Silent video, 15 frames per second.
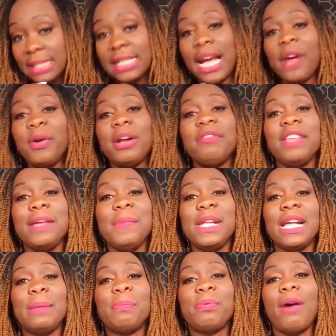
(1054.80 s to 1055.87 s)
To get rid of the
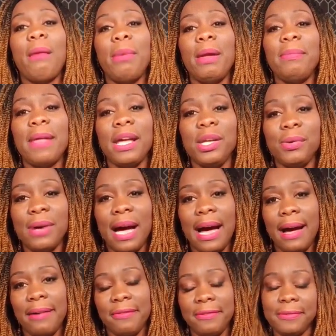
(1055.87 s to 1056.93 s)
immediate problem that you
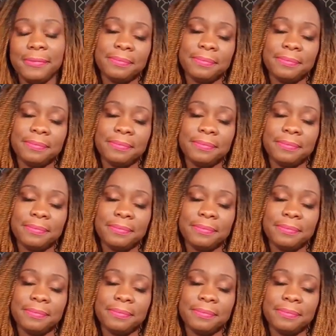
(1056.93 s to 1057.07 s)
have